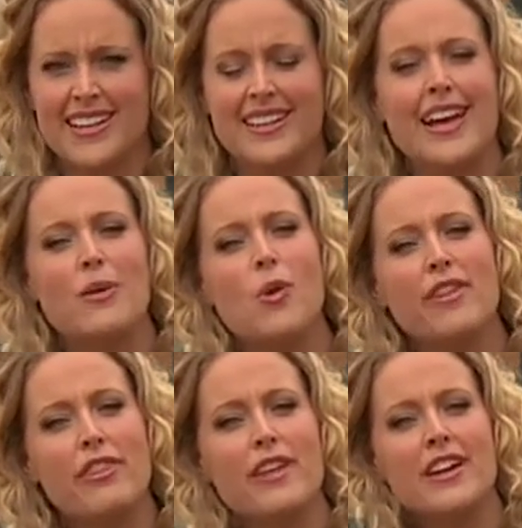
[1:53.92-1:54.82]
Now,
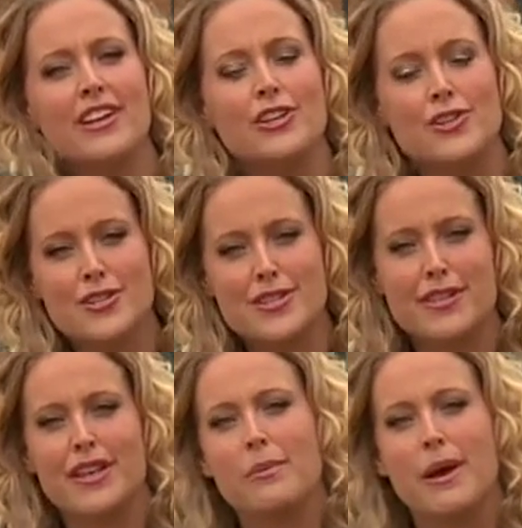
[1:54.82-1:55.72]
one thing I used to
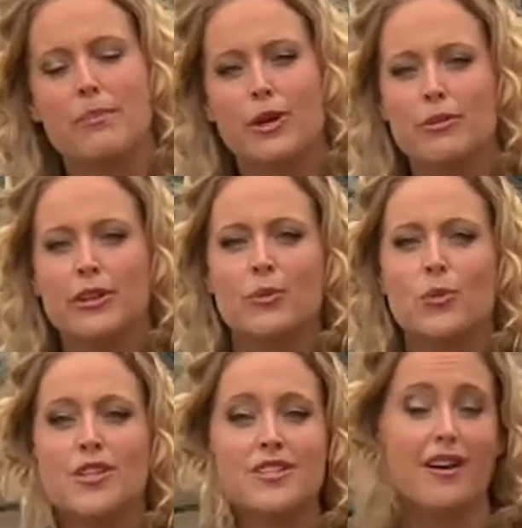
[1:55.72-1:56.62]
think about bourbon
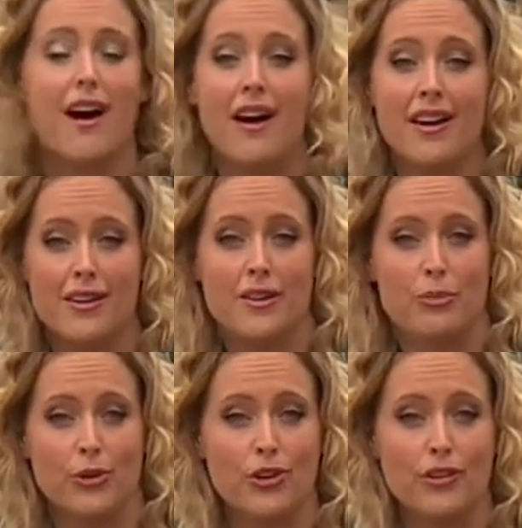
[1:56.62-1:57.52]
was the higher the
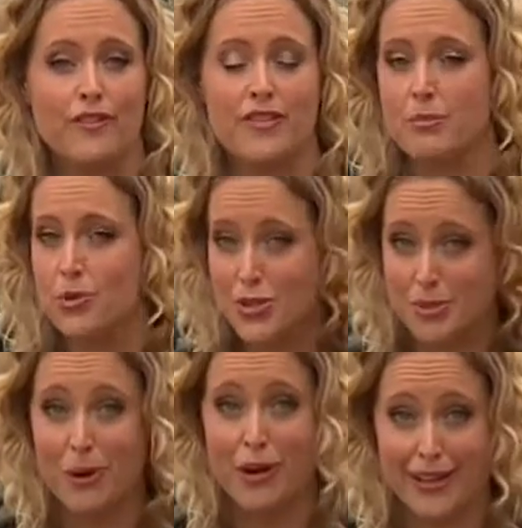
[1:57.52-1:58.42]
proof, the more
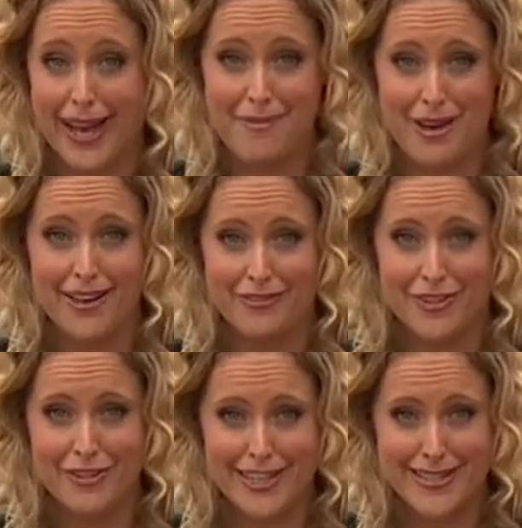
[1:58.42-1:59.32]
smoke came out of
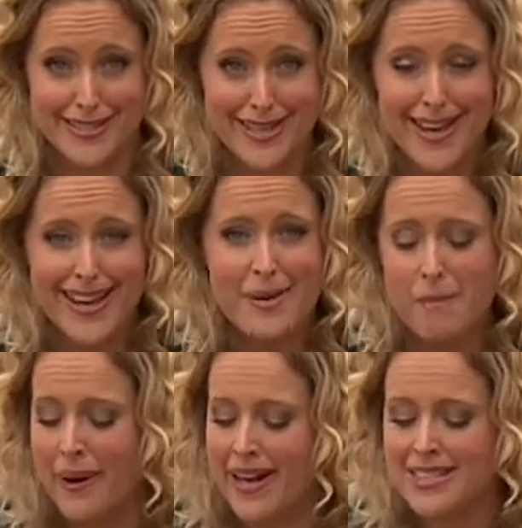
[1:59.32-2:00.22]
your ears.
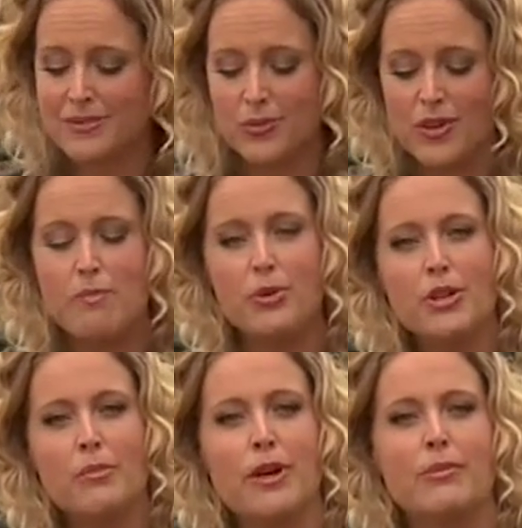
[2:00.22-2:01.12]
But with
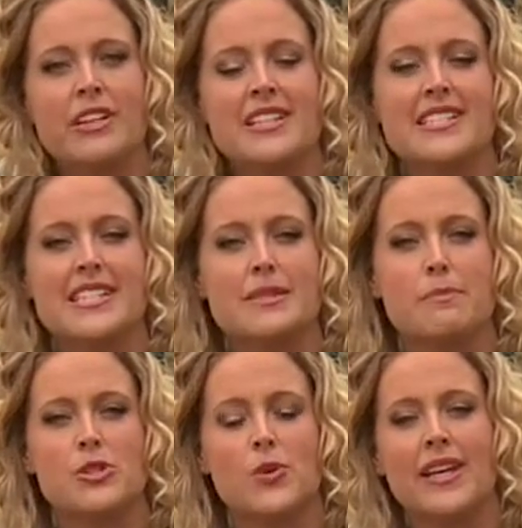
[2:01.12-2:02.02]
Booker Bourbon, it sits
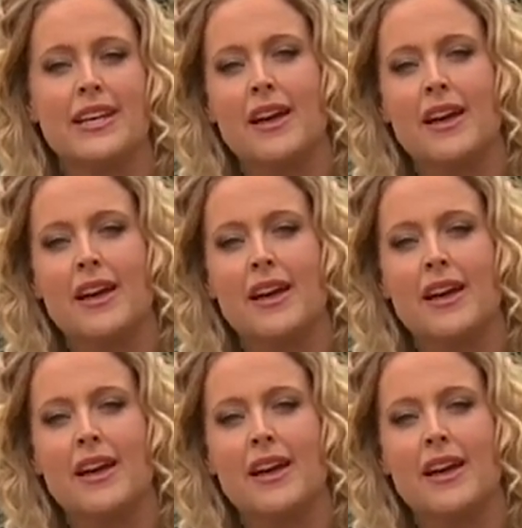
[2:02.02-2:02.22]
between